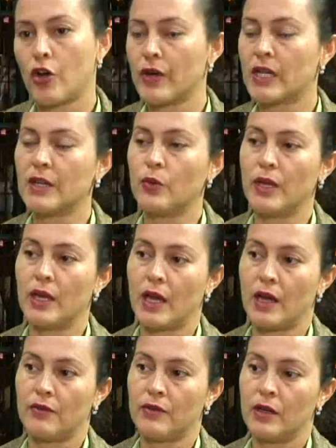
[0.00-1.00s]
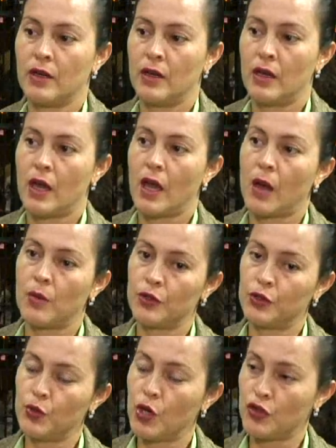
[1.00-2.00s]
Currently, we have
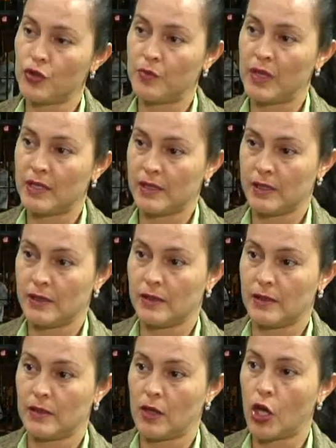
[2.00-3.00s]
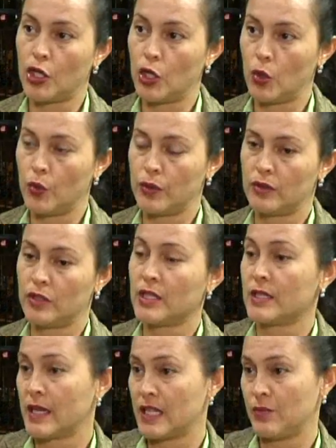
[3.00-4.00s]
about 200 pieces on loan to the
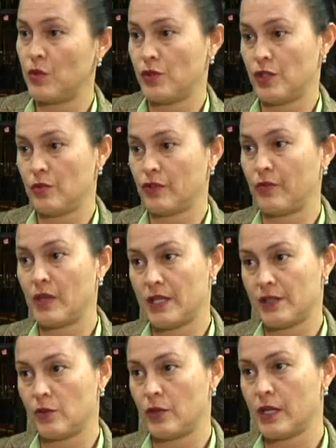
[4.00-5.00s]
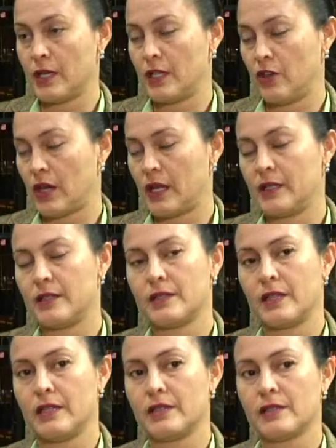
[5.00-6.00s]
Science Museum of Minnesota in the United
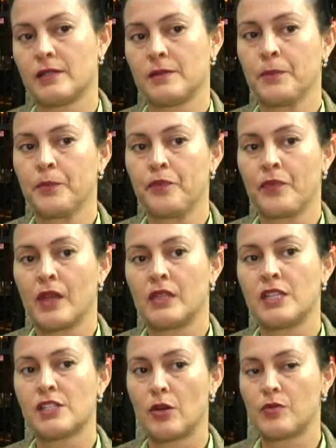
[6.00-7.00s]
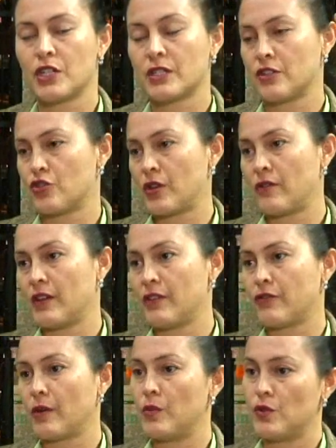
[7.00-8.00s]
States. These objects are traveling
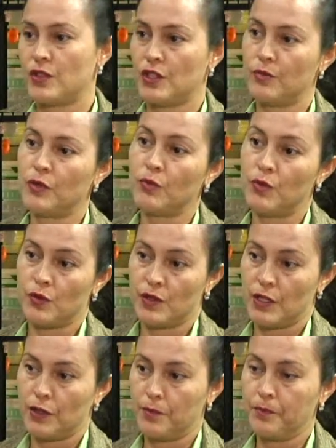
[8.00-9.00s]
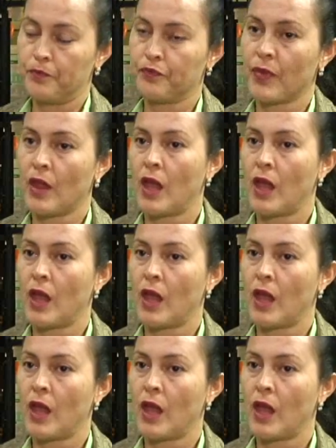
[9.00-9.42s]
from museum to museum,